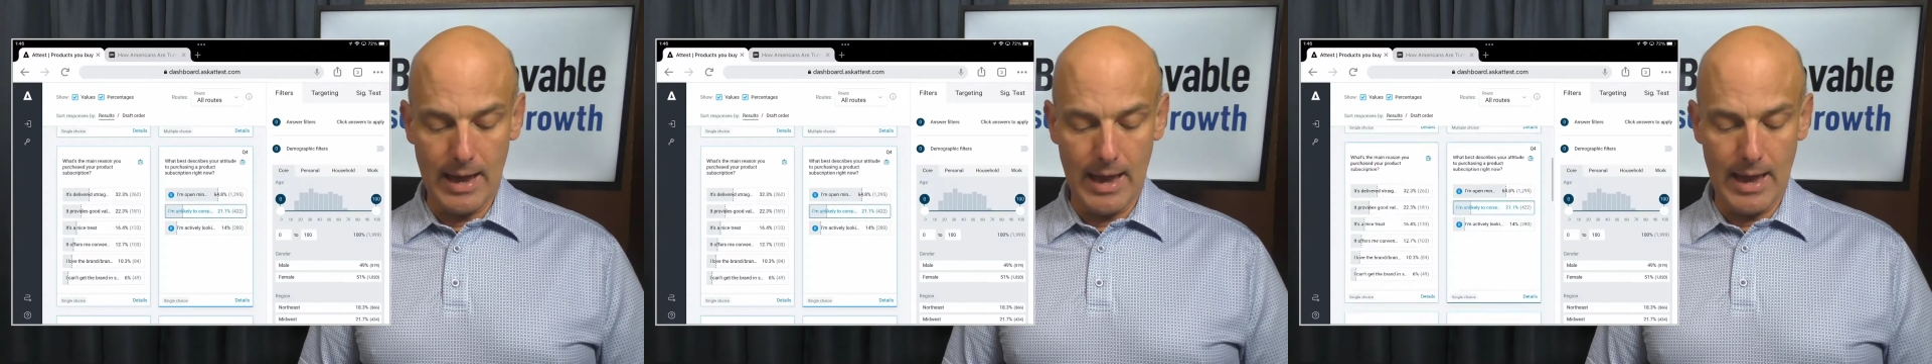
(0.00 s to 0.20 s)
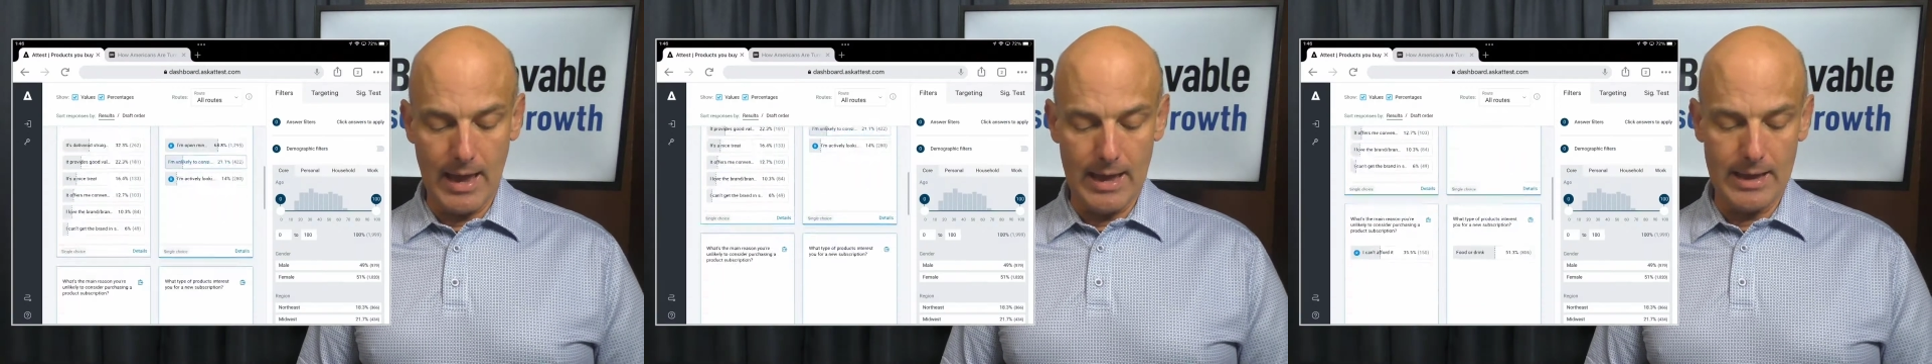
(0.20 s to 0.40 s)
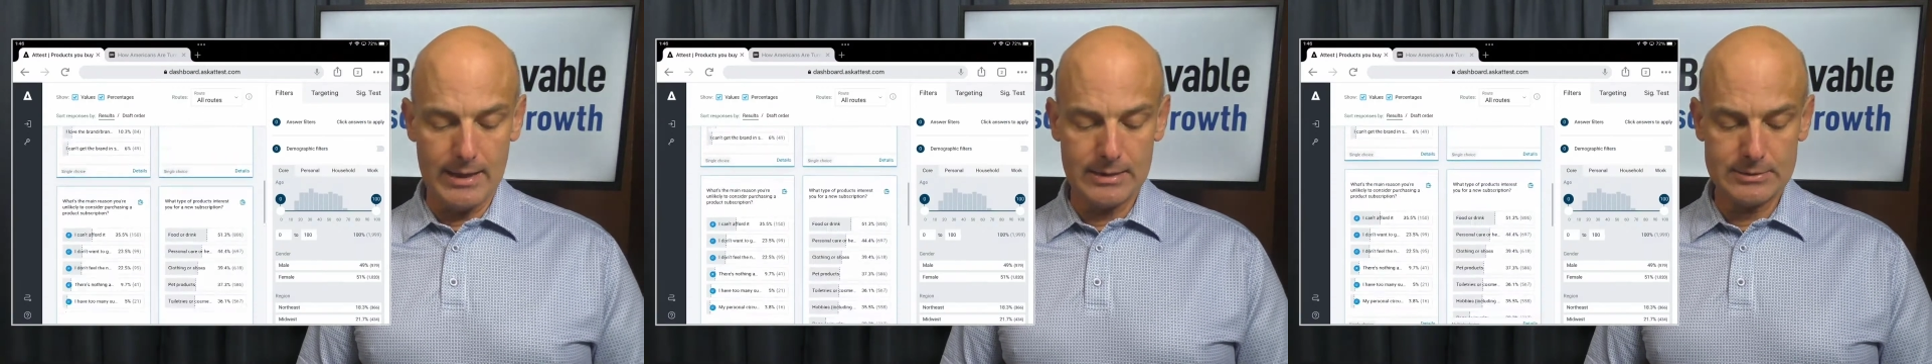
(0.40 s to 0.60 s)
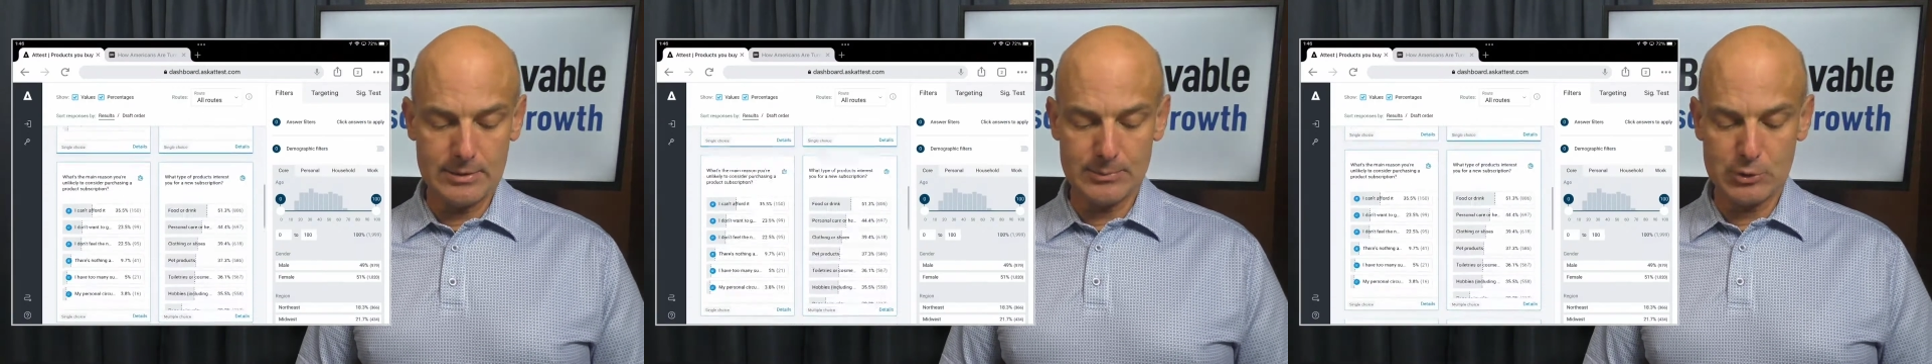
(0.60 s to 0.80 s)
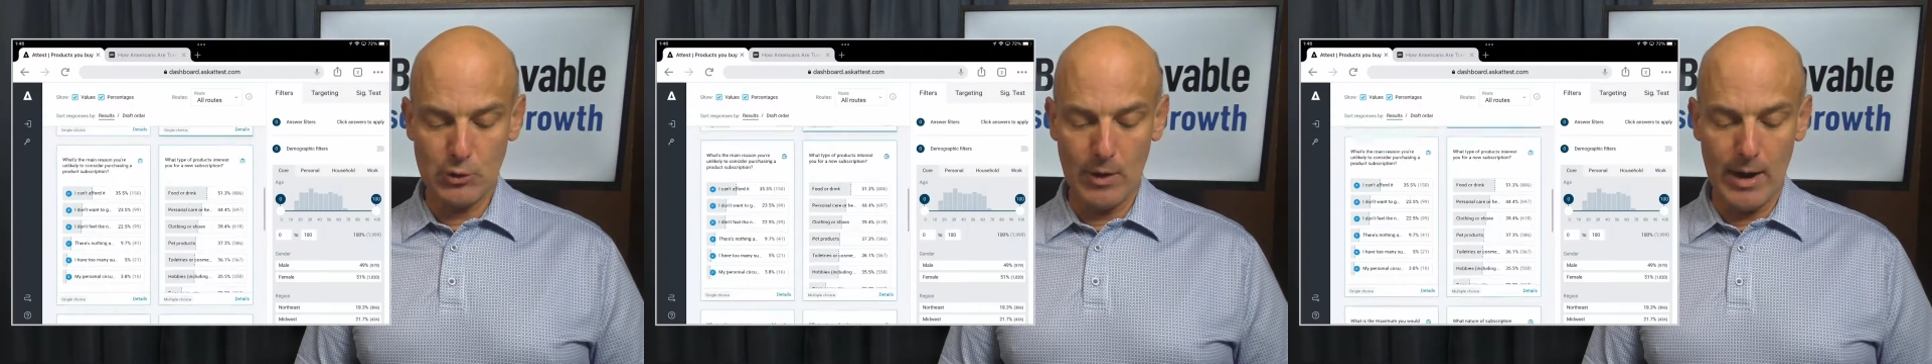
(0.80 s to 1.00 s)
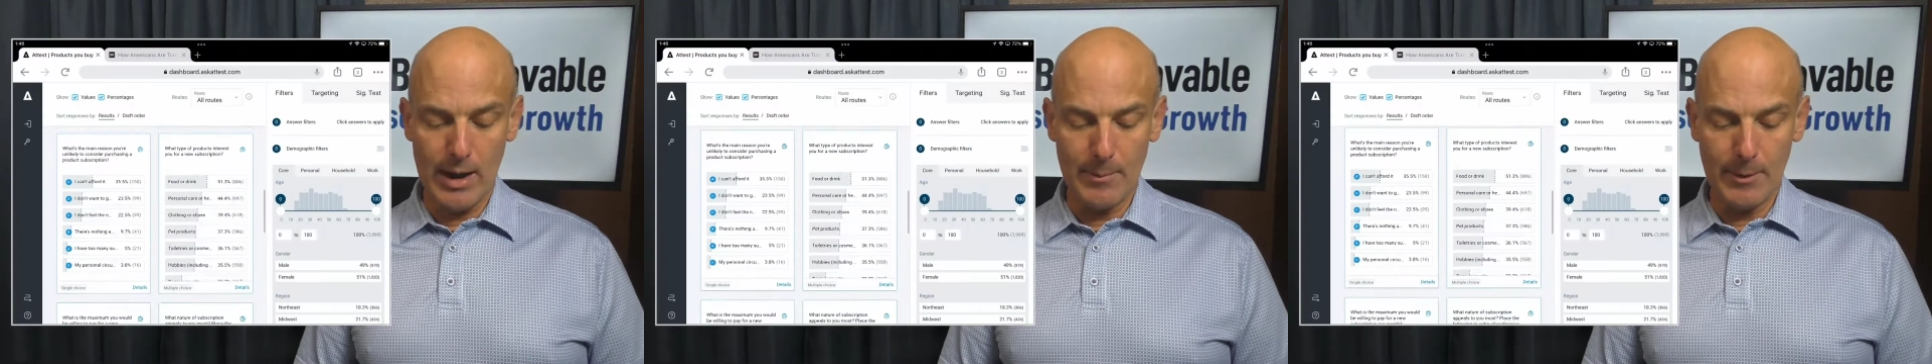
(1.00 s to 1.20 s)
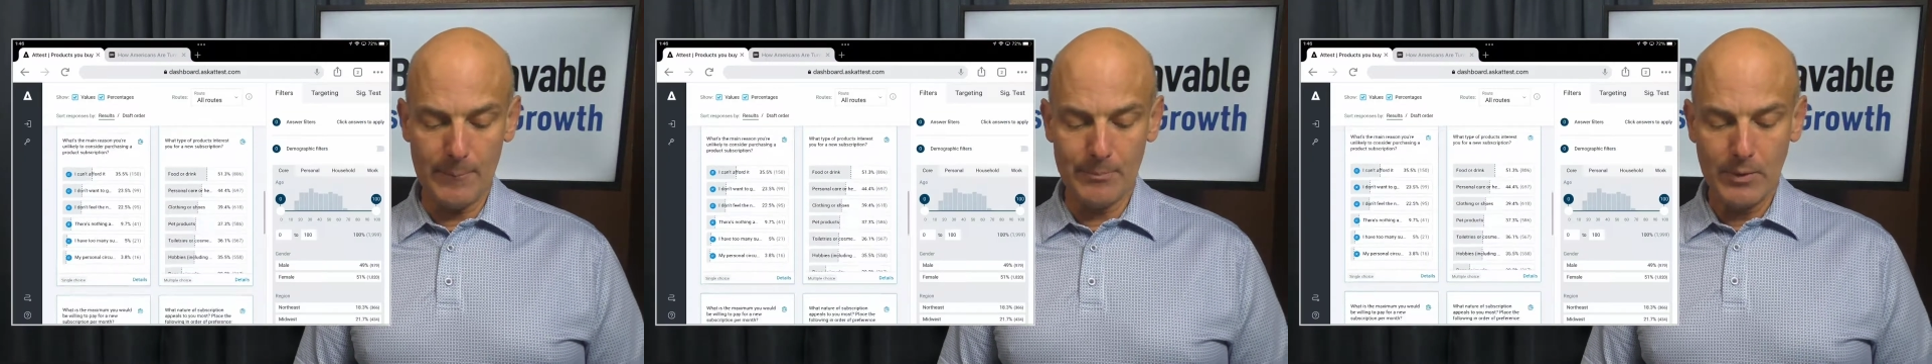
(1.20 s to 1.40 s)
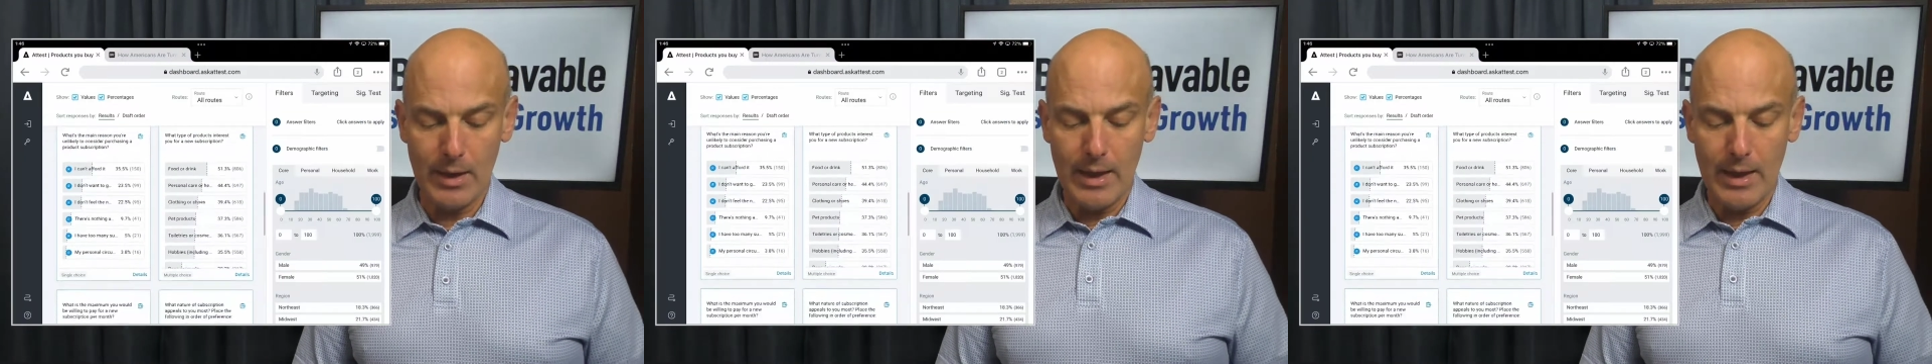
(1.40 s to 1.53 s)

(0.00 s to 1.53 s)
a subscriber.